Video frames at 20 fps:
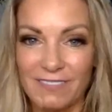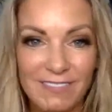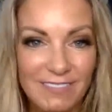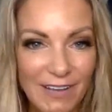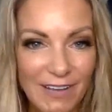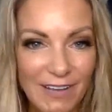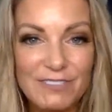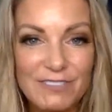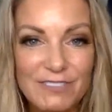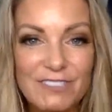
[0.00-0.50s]

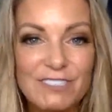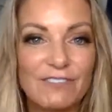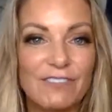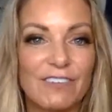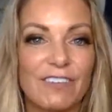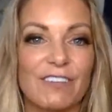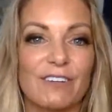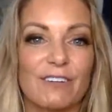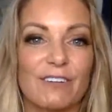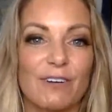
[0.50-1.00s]
thousands of
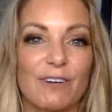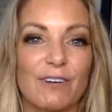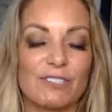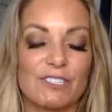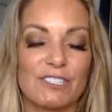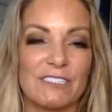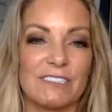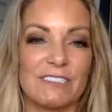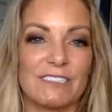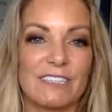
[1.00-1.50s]
other
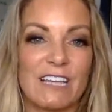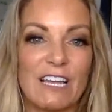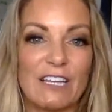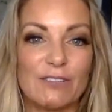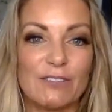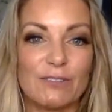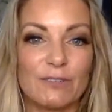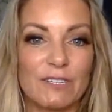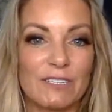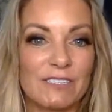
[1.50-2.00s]
coaches, and
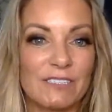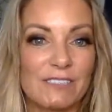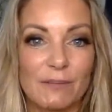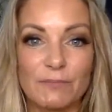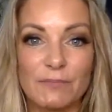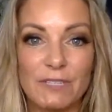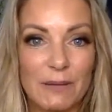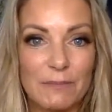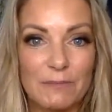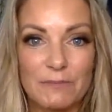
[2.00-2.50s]
you can
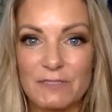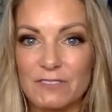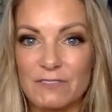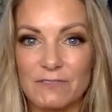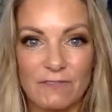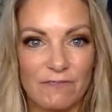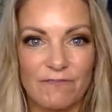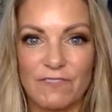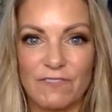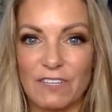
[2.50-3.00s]
sometimes
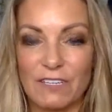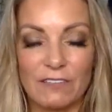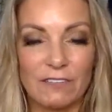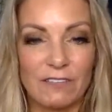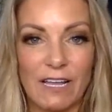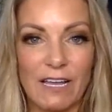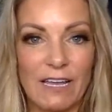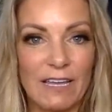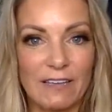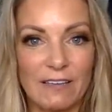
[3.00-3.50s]
feel
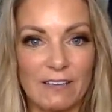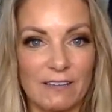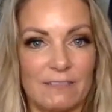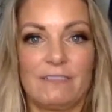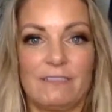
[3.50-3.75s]
like,